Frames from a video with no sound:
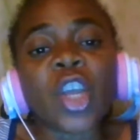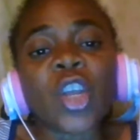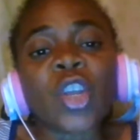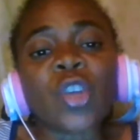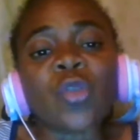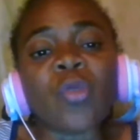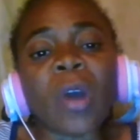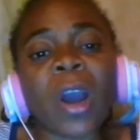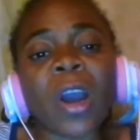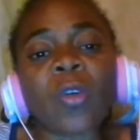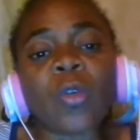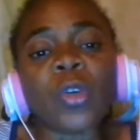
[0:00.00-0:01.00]
you
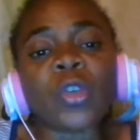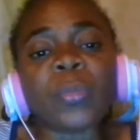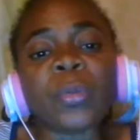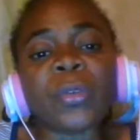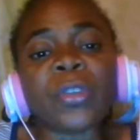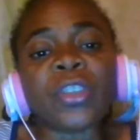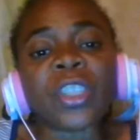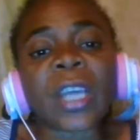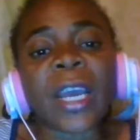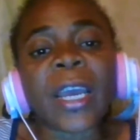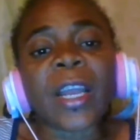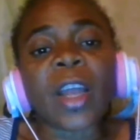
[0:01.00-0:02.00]
are going to put the
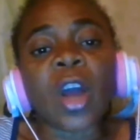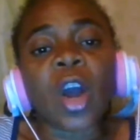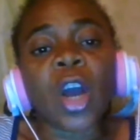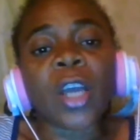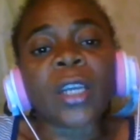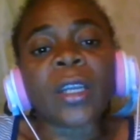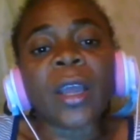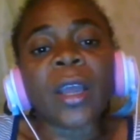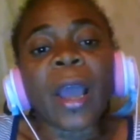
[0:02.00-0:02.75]
child on